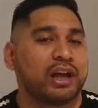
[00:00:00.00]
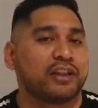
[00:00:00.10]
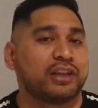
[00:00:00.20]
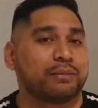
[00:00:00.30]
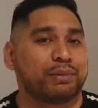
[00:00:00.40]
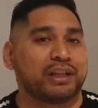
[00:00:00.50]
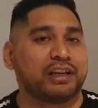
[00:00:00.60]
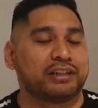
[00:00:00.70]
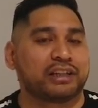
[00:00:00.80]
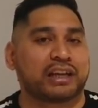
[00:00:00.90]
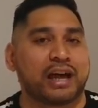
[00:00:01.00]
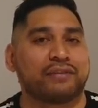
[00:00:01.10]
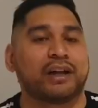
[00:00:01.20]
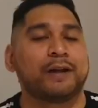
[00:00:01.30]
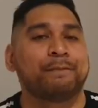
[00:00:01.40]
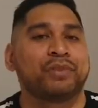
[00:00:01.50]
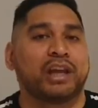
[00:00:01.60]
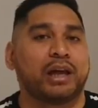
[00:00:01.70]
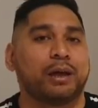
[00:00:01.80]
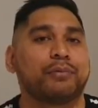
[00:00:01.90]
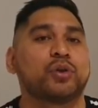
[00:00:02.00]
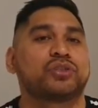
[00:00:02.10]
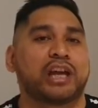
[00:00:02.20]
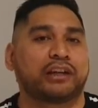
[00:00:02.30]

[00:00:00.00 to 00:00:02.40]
and the ability to cover those